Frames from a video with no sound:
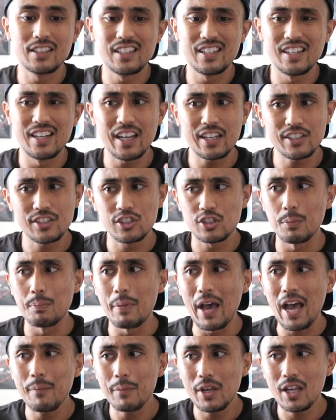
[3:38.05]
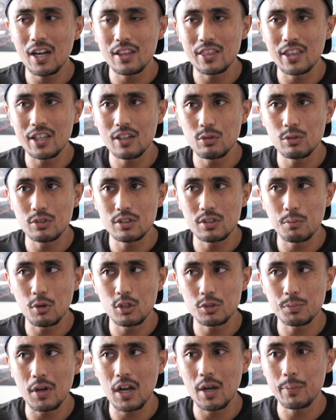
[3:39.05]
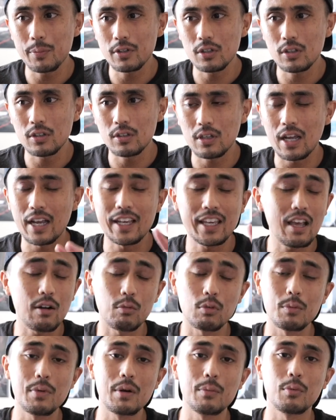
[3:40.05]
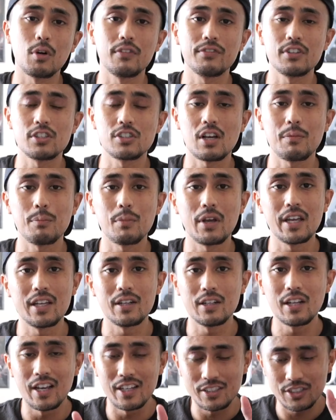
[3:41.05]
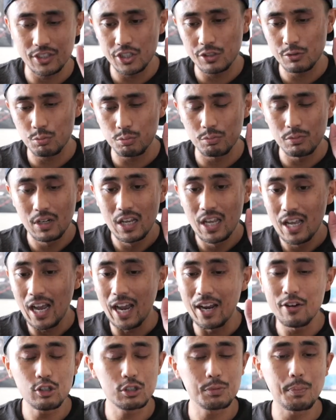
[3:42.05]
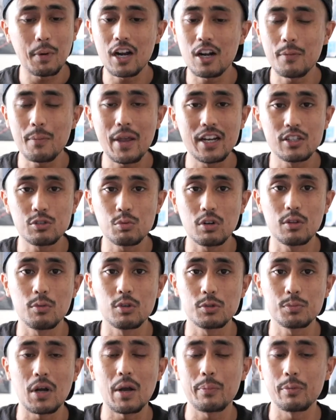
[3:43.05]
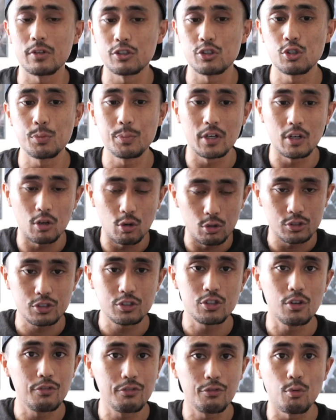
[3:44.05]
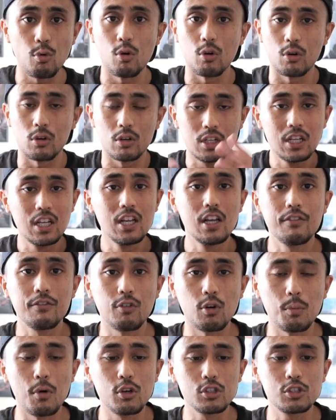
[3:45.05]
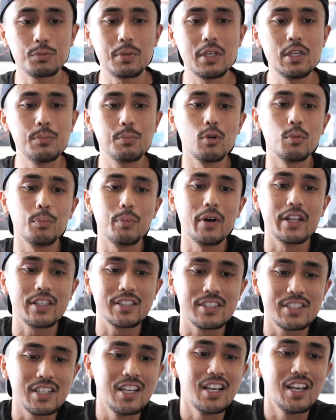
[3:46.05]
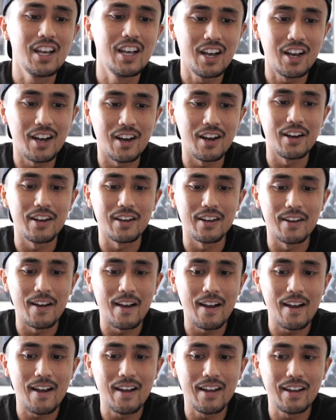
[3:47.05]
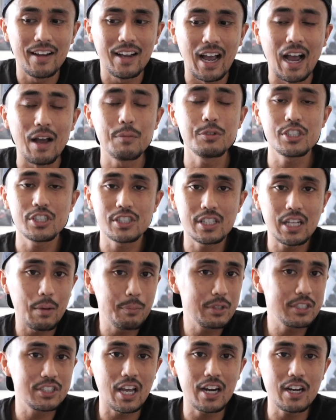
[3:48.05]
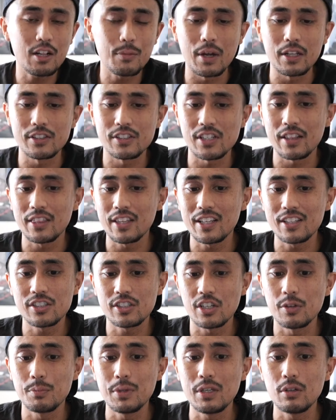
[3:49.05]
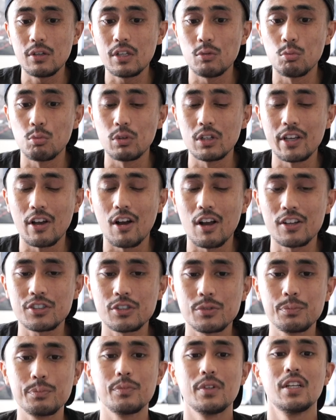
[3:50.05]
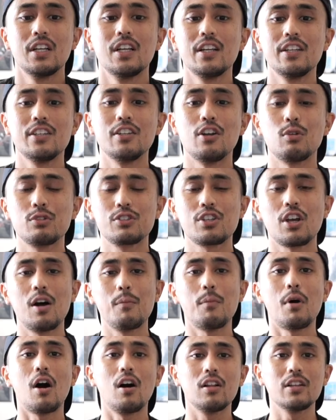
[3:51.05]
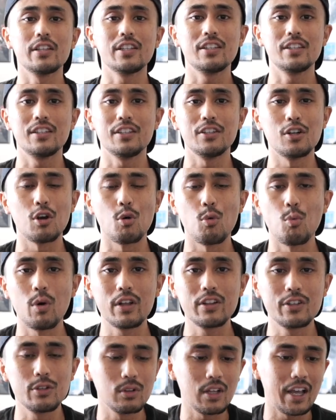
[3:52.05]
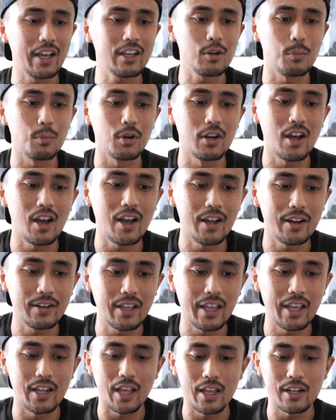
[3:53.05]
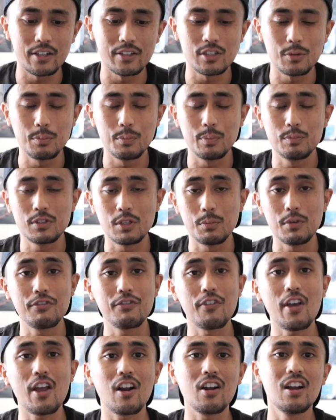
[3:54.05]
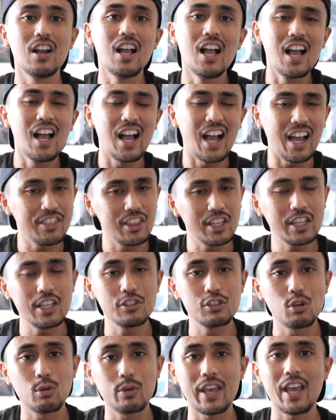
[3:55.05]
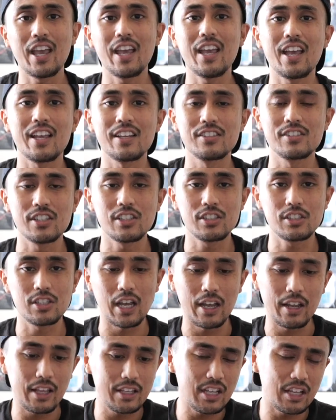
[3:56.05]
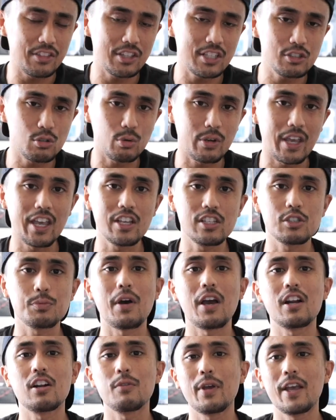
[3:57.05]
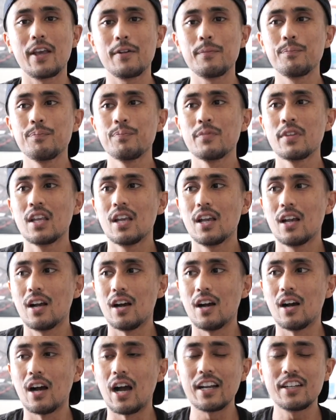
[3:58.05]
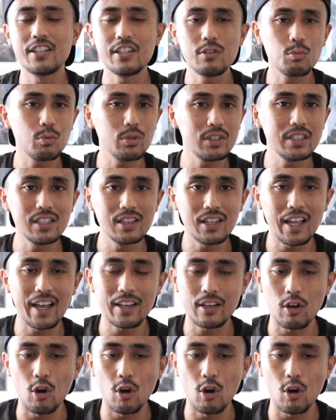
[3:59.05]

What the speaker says: next to Batman, I think, who's the most popular. I can't remember off the top of my head, guys. Just, I know Spider-Man is one of the most popular superheroes for most people, but I'm excited about this. I think this could be really awesome. You know, Tom Holland, you know, whether you like him or not, and to be fair, I think he's okay as this. I think he's okay as Spider-Man. I didn't really like